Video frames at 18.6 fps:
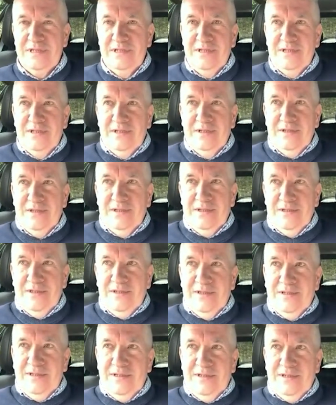really
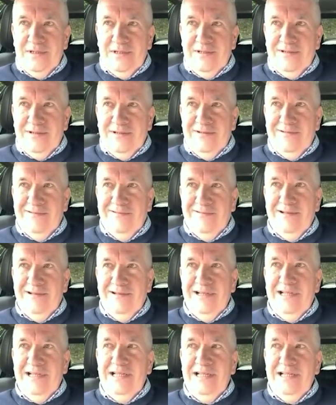give myself a bit of